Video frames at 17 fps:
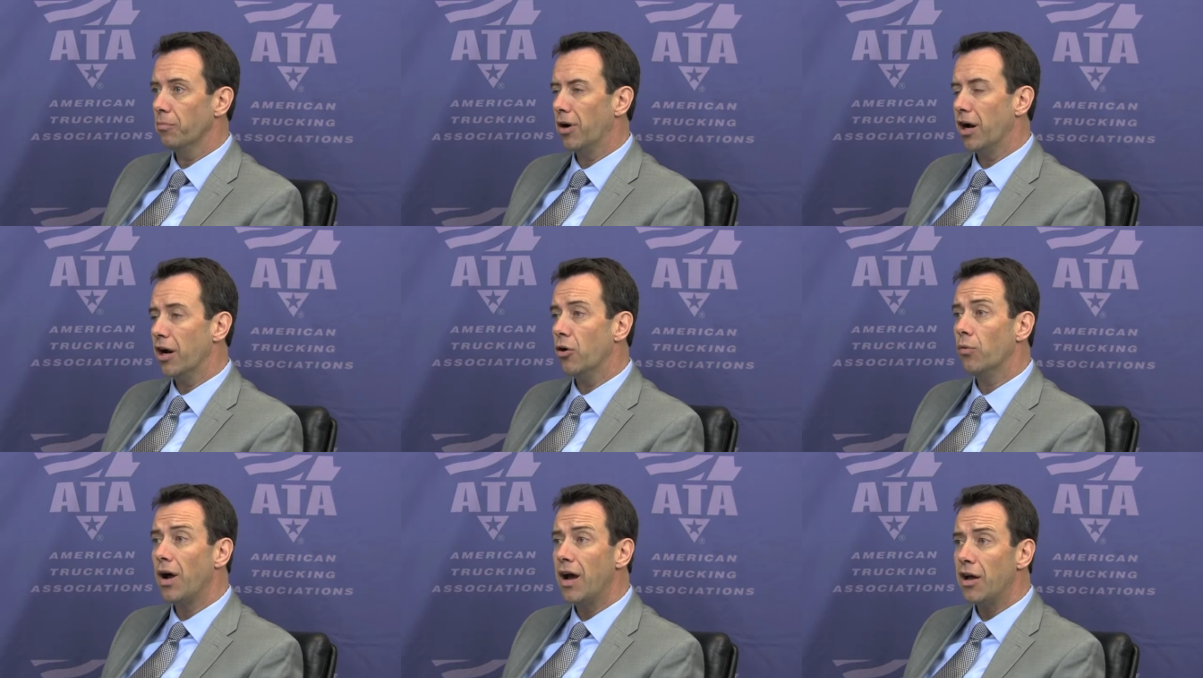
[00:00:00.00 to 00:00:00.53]
And
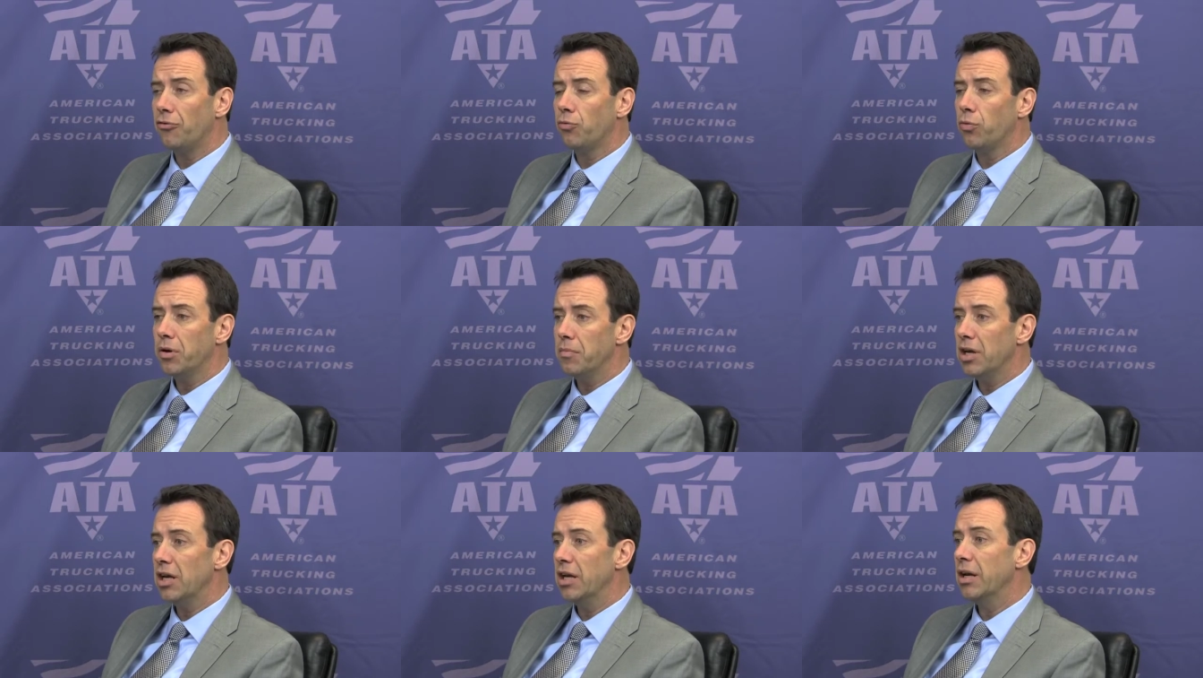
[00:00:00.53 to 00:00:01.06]
by harass,
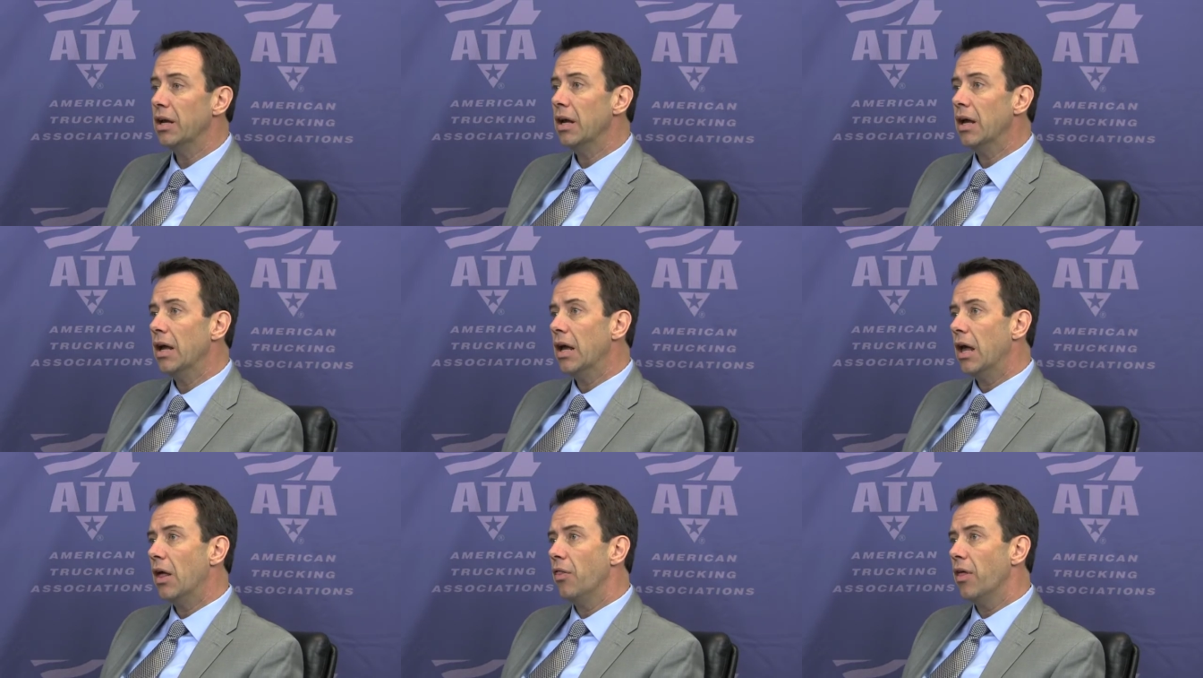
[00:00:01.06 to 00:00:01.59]
we mean
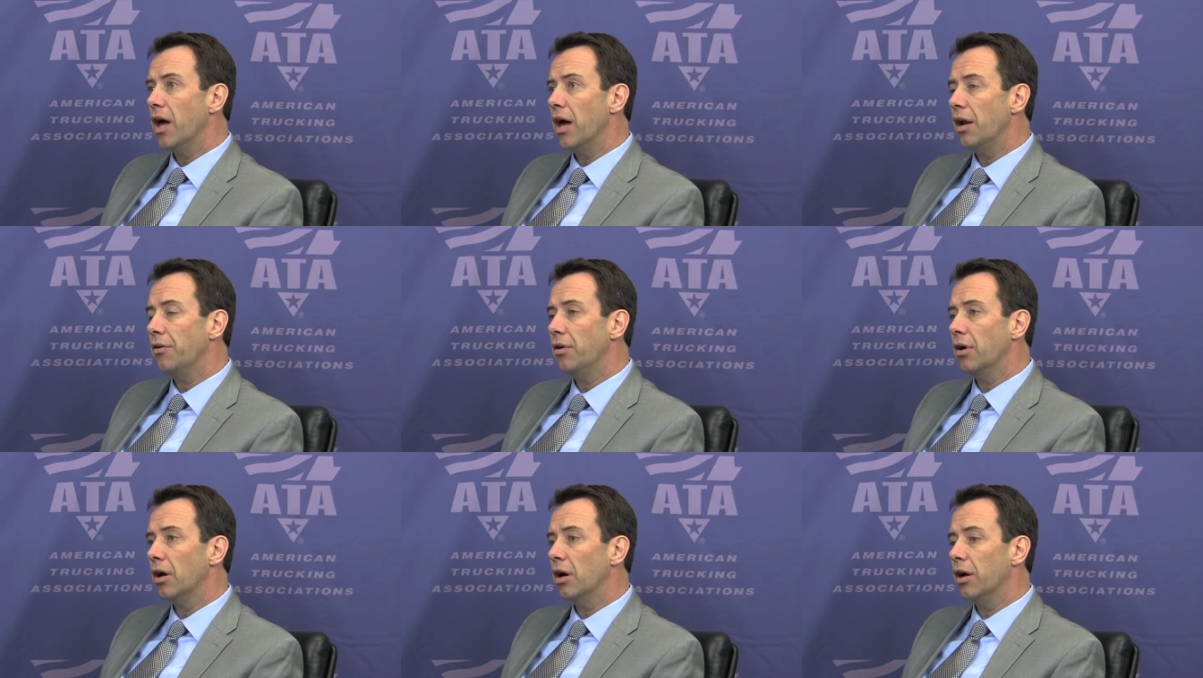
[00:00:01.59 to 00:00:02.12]

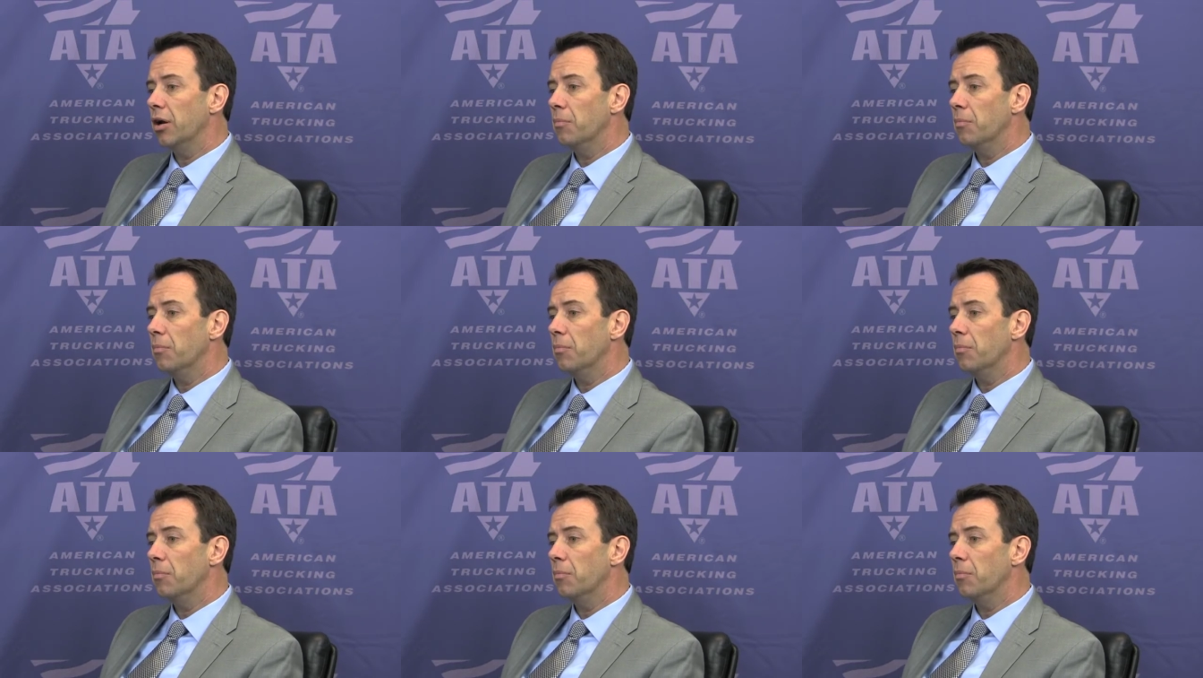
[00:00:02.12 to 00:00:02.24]
that uh,